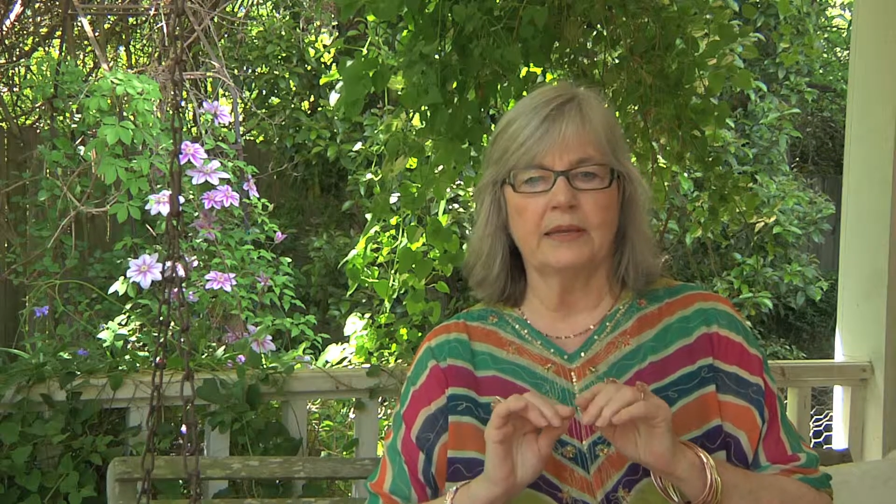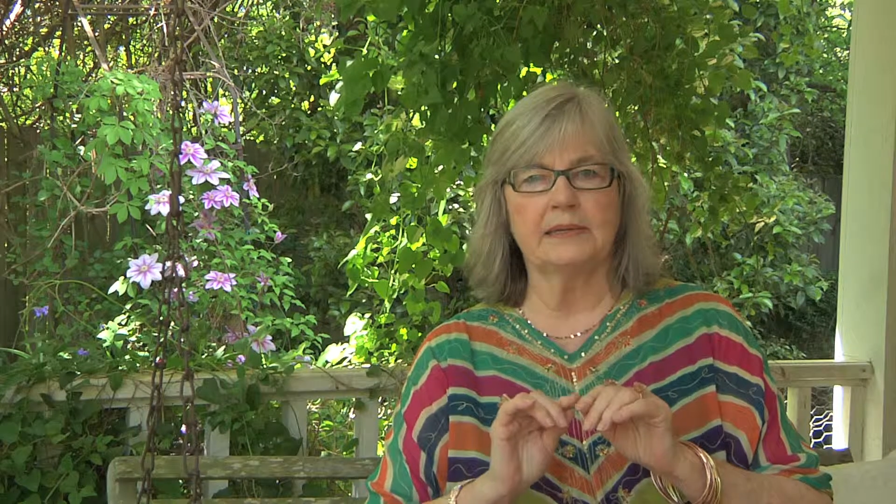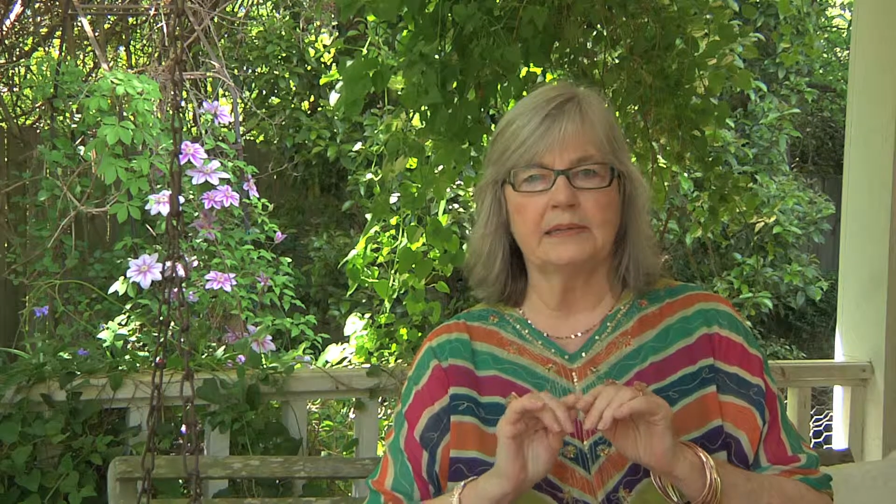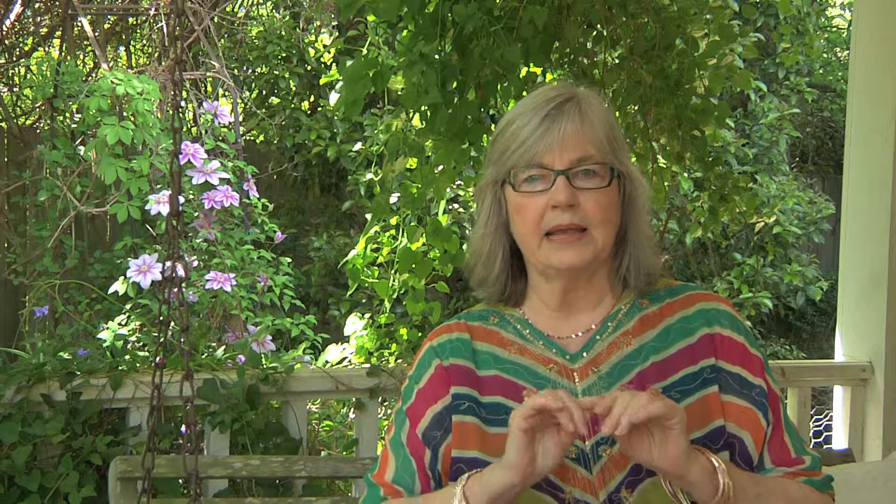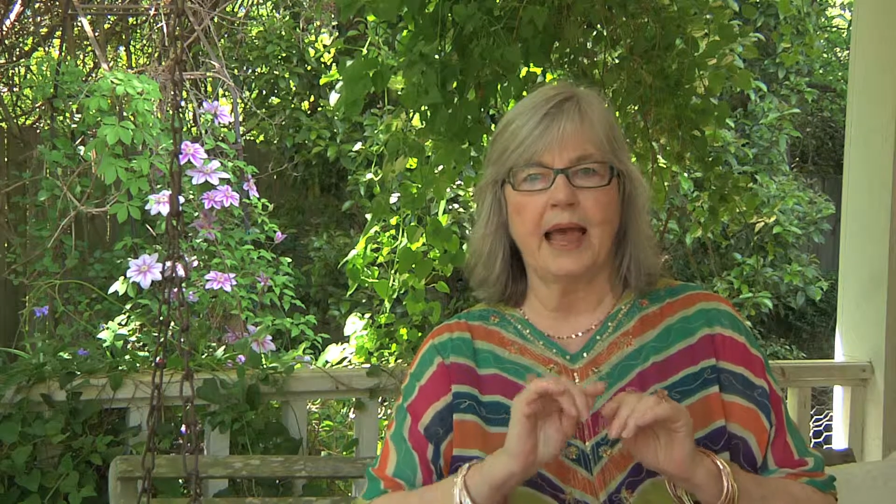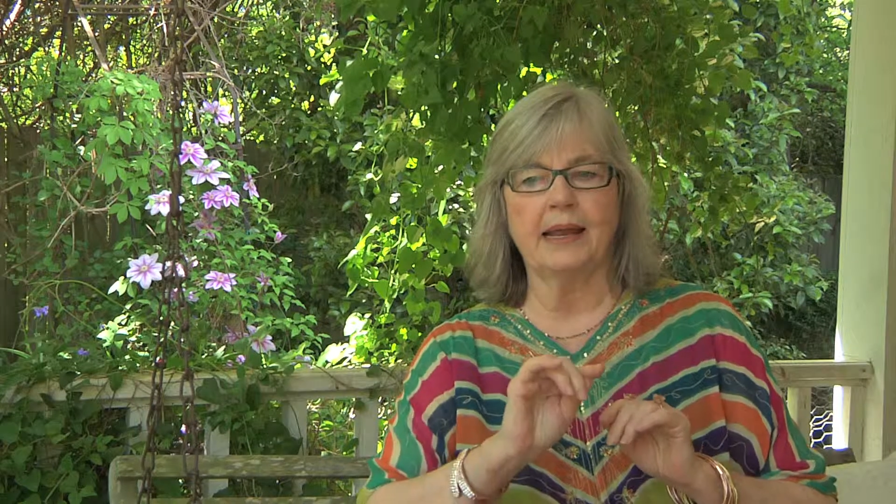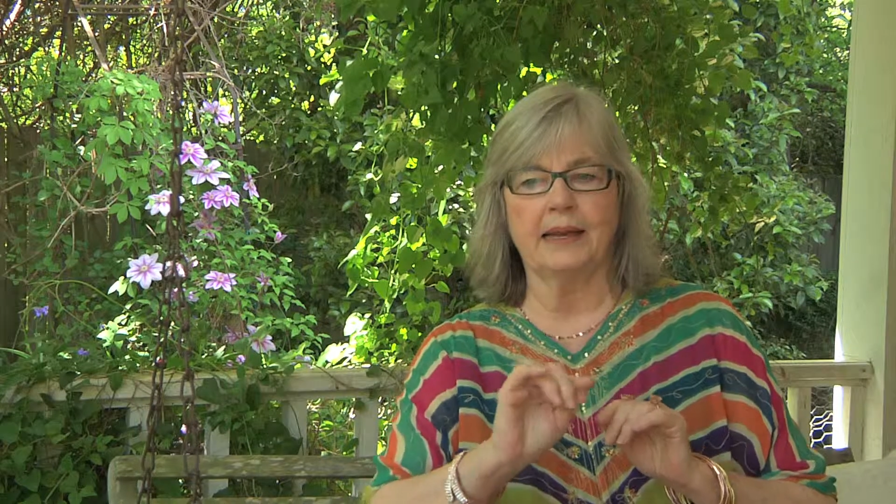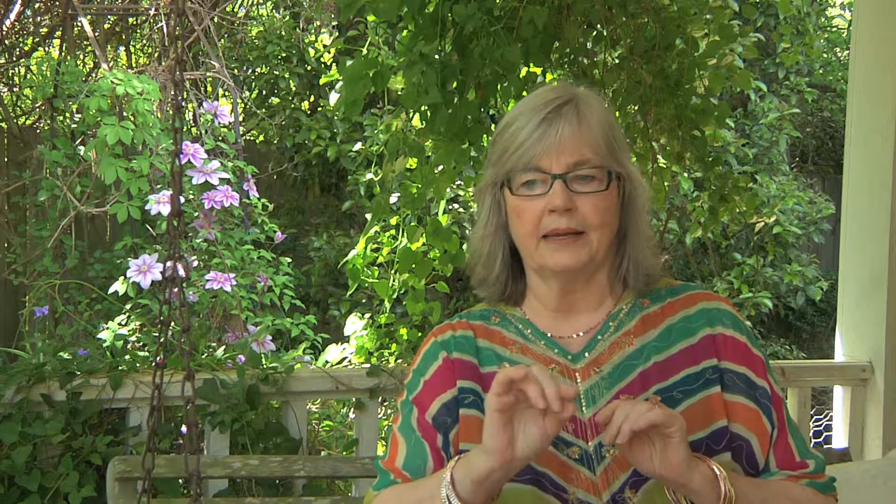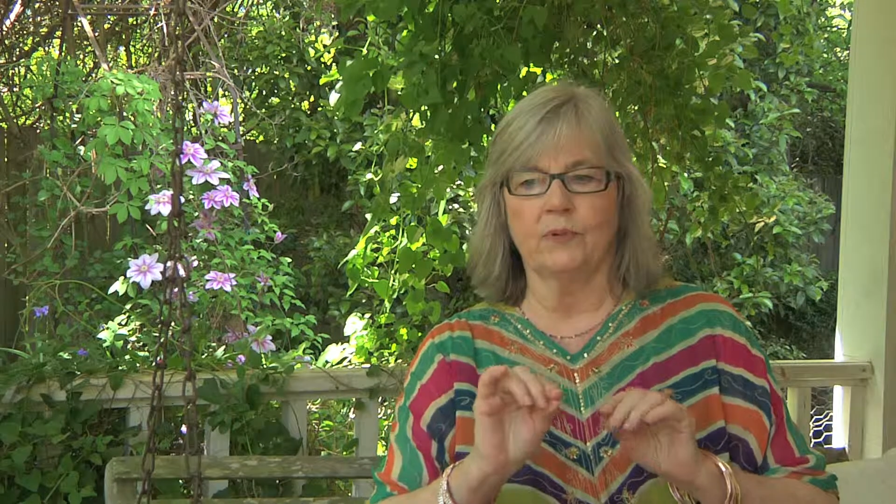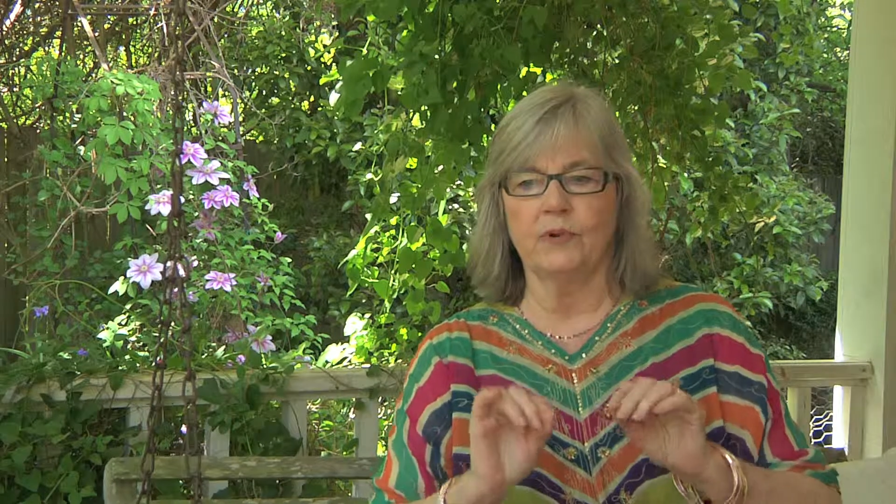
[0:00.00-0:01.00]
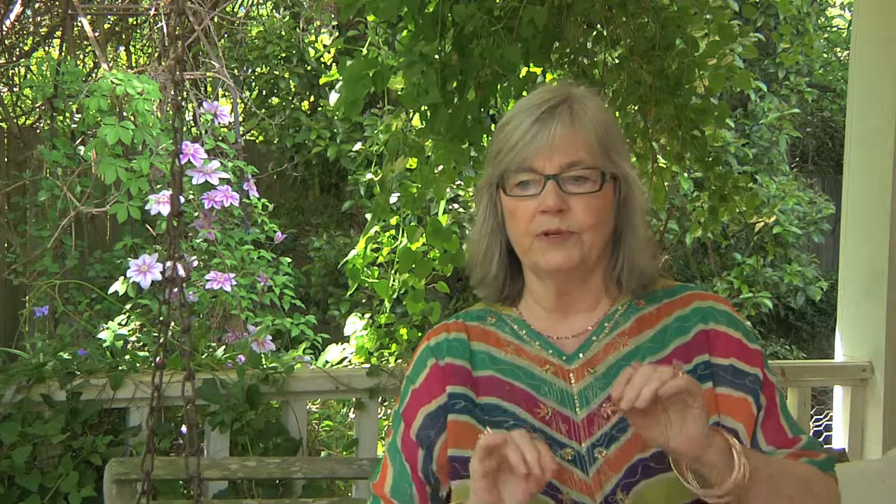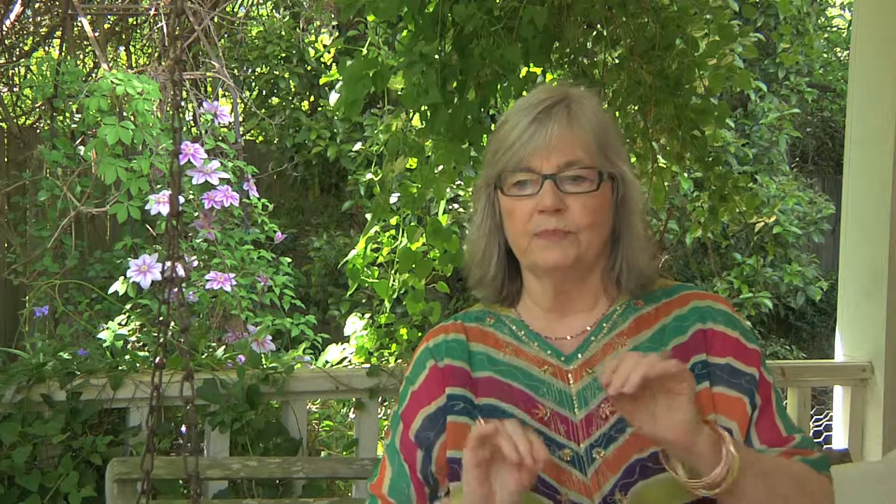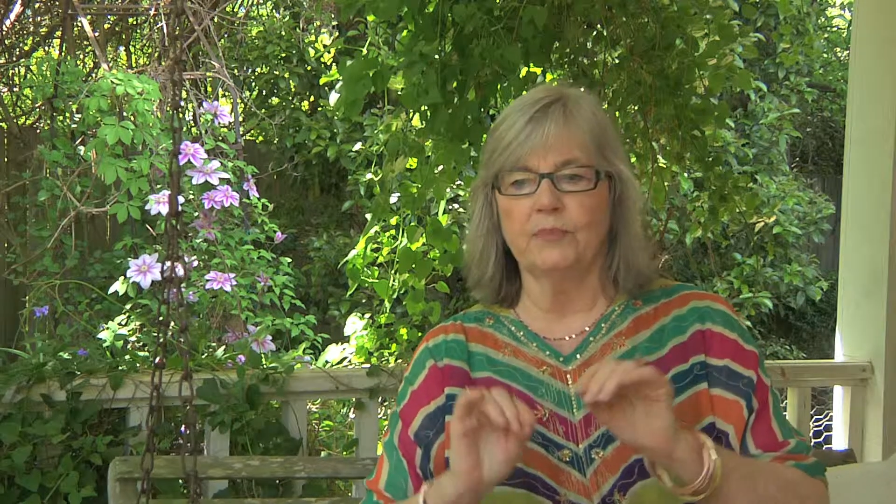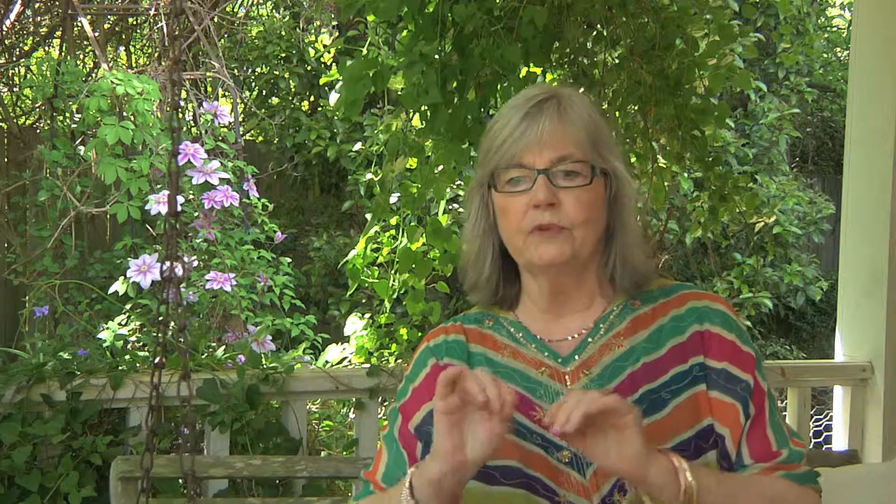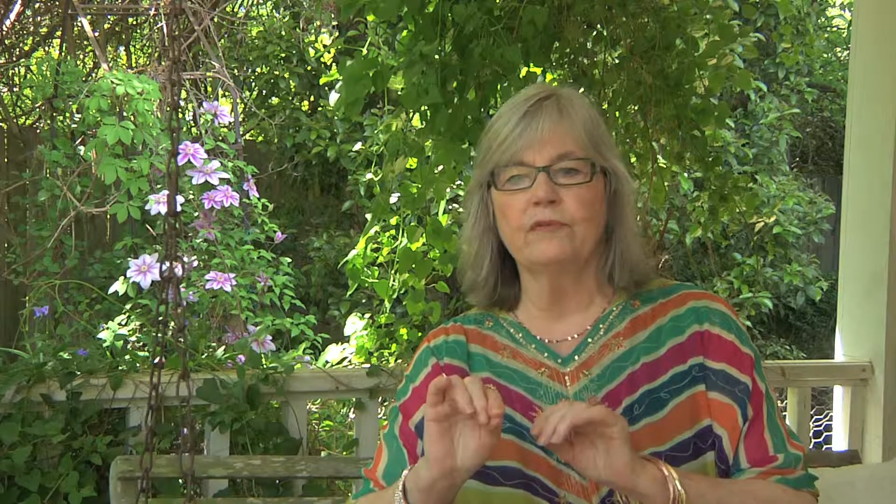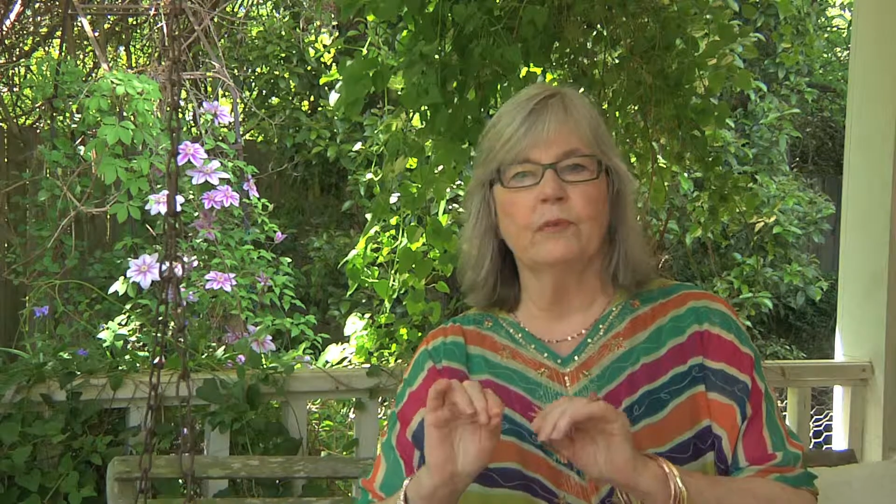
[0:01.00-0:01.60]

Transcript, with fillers: exactly when to move